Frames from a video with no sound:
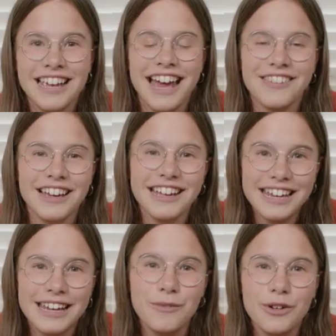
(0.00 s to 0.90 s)
and that
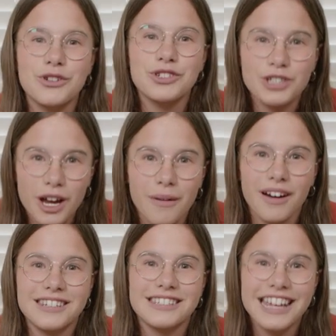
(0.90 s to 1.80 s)
He will show
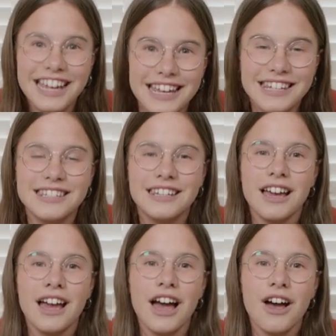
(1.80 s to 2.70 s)
us His
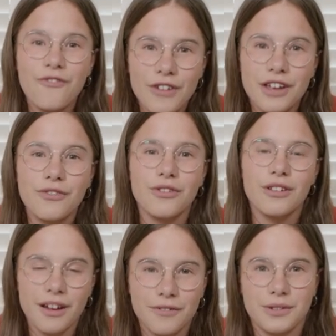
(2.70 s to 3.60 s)
faithful
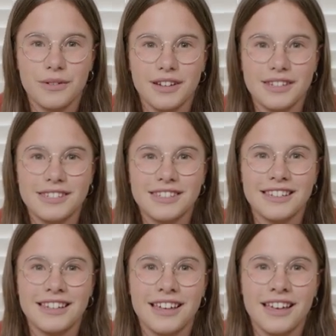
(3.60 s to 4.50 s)
love to us
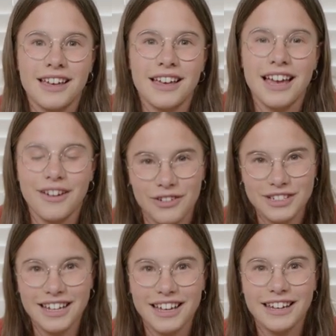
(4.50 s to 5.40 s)
every
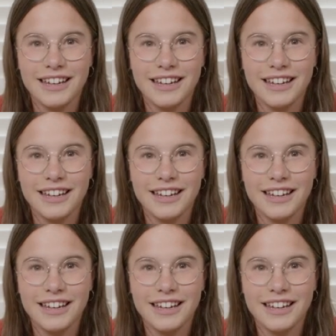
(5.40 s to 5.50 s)
day.